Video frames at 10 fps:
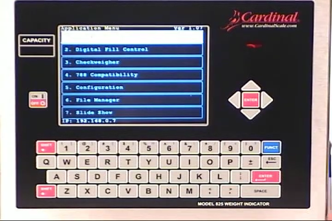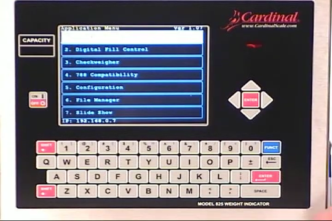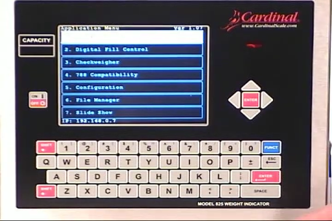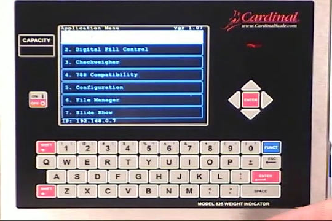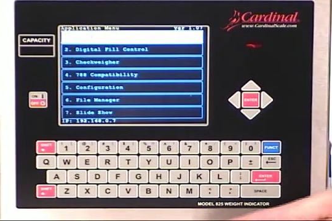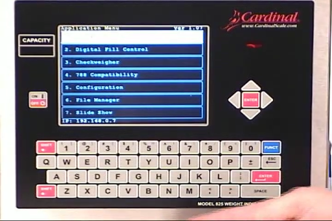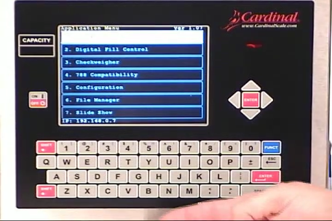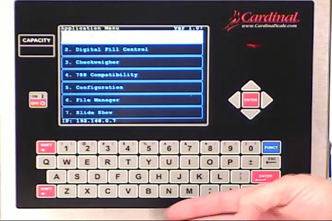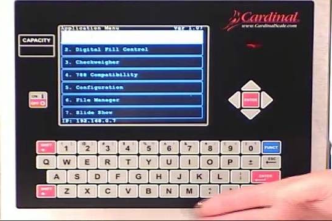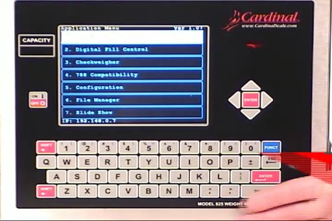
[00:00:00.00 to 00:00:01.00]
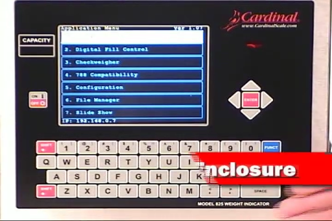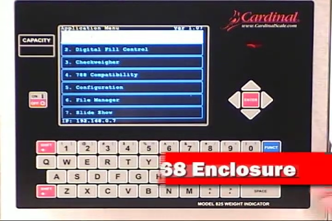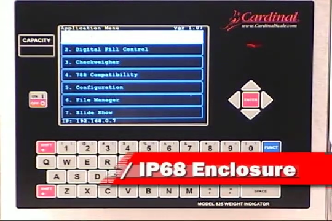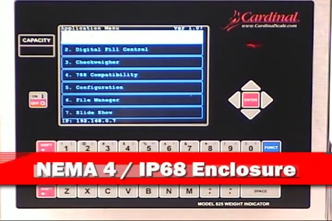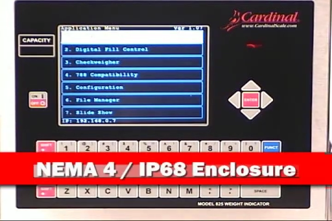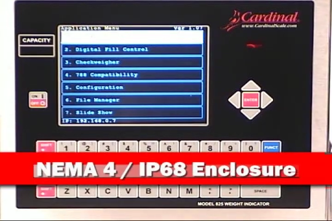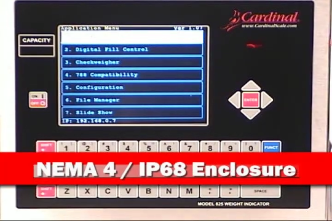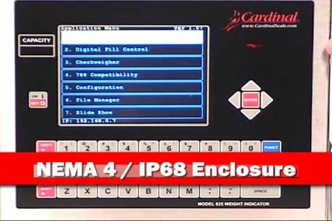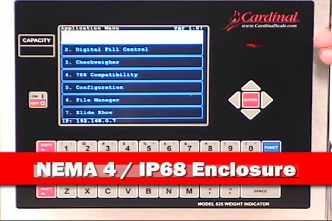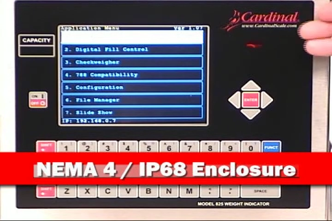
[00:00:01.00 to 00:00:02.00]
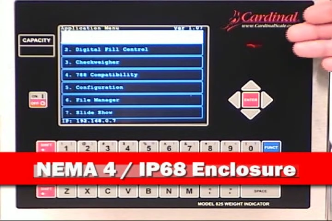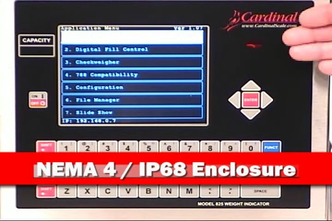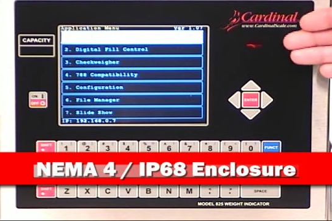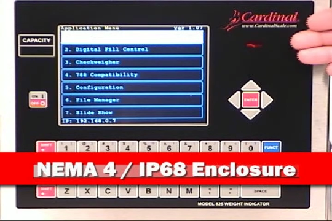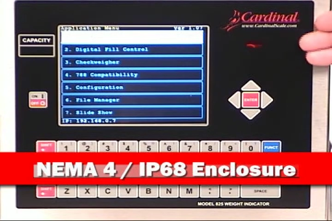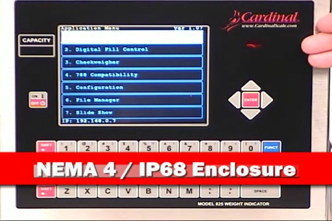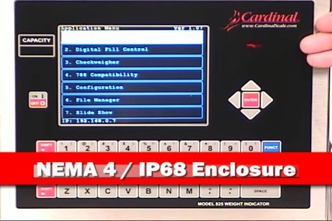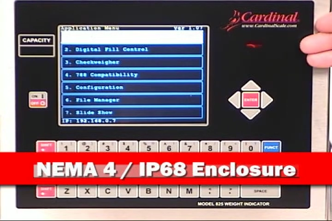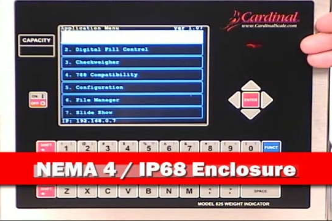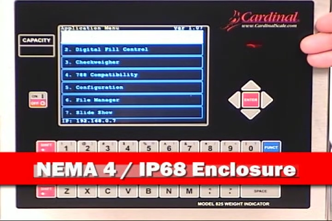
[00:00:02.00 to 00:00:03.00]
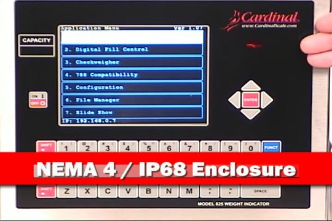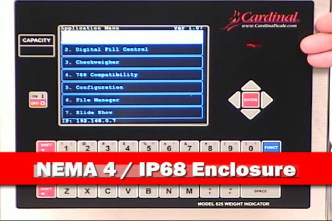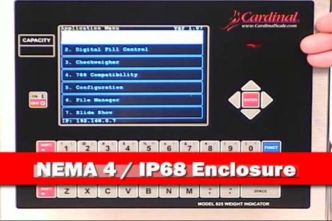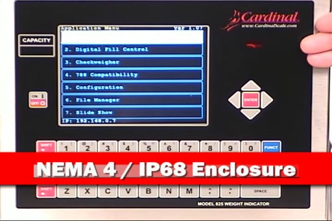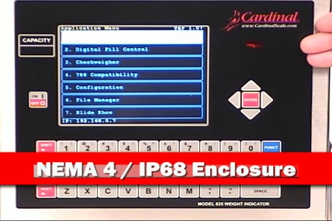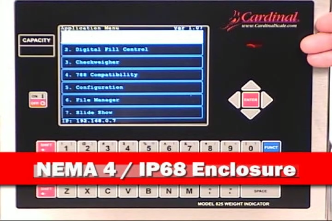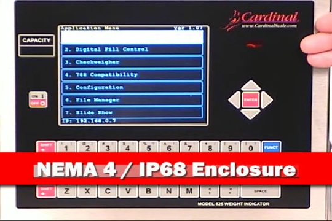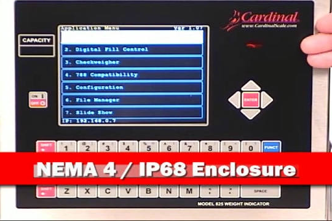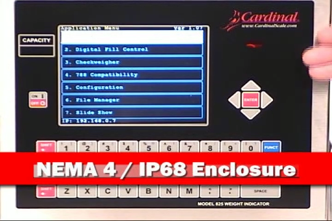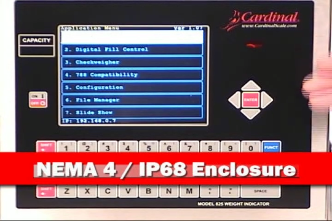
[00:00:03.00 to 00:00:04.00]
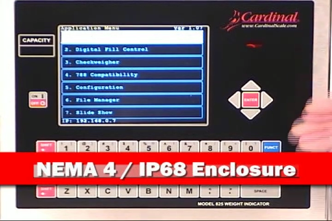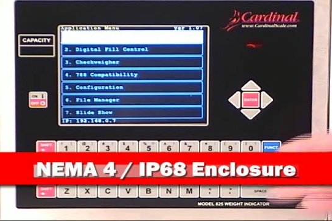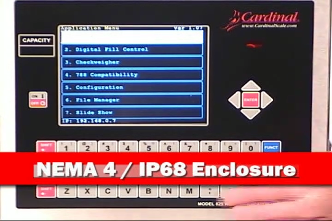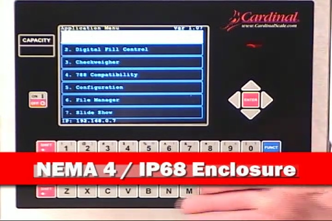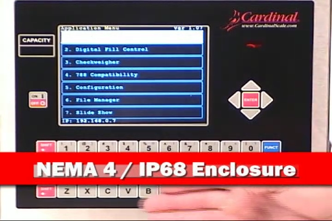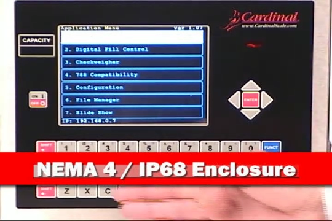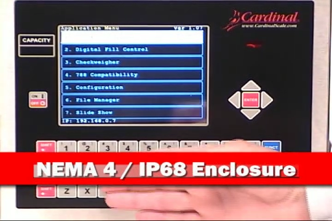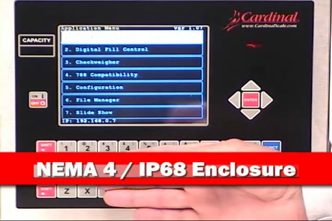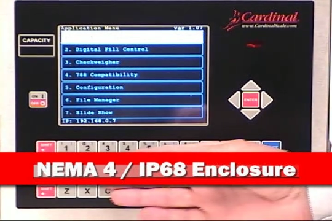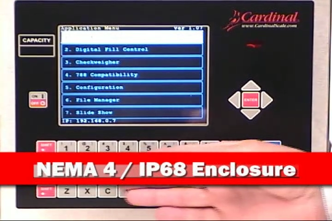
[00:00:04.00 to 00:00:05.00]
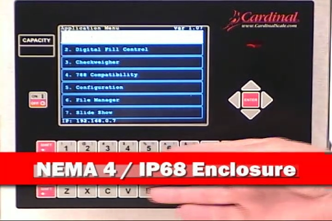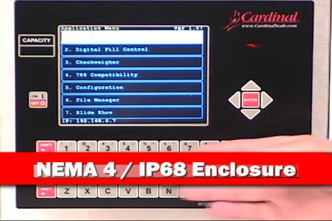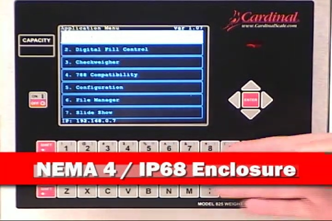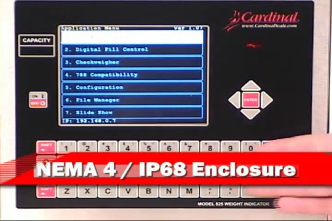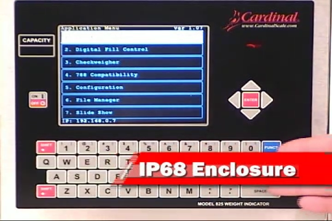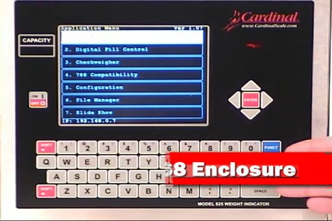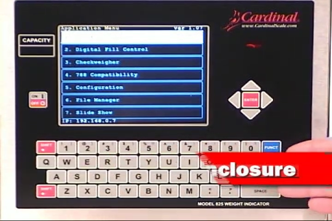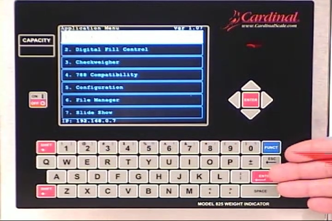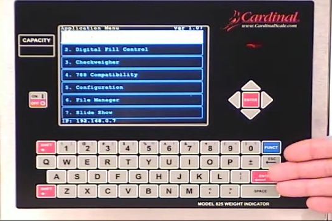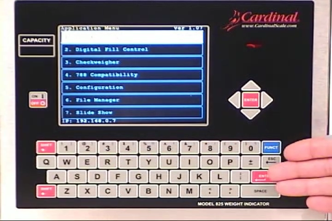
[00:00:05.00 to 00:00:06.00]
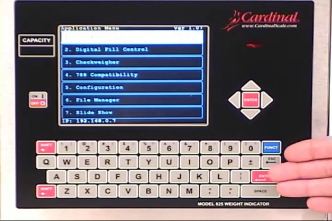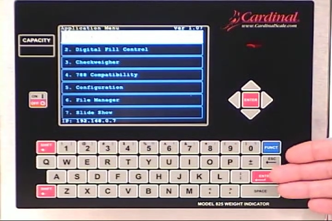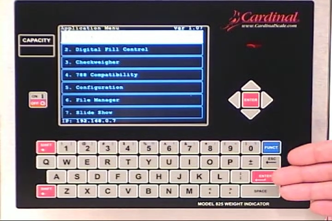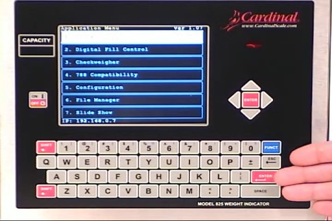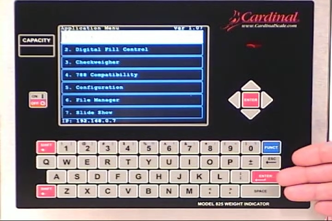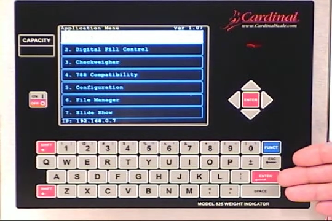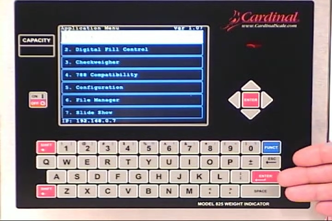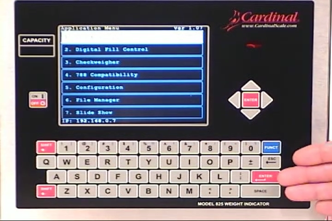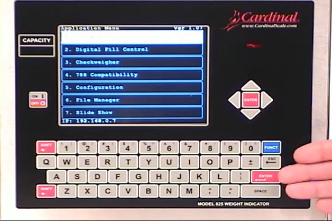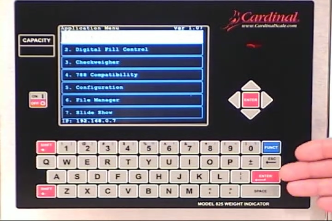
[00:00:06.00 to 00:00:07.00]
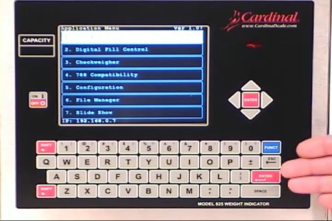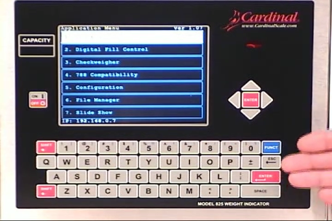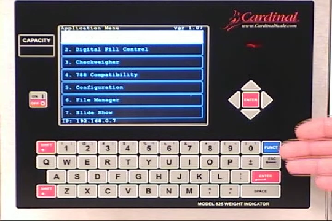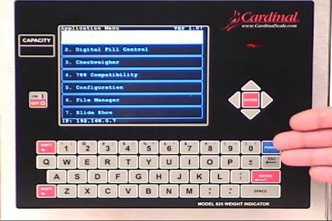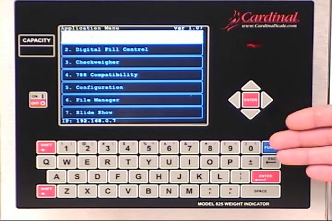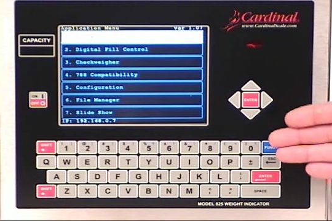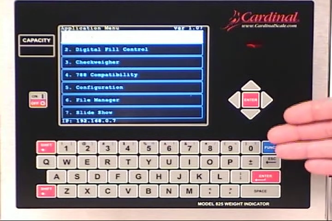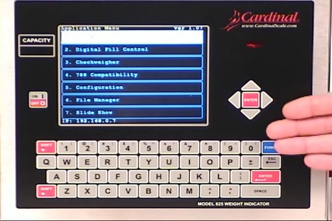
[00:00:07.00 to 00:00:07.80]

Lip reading: No face is visible, so there are no lips to read.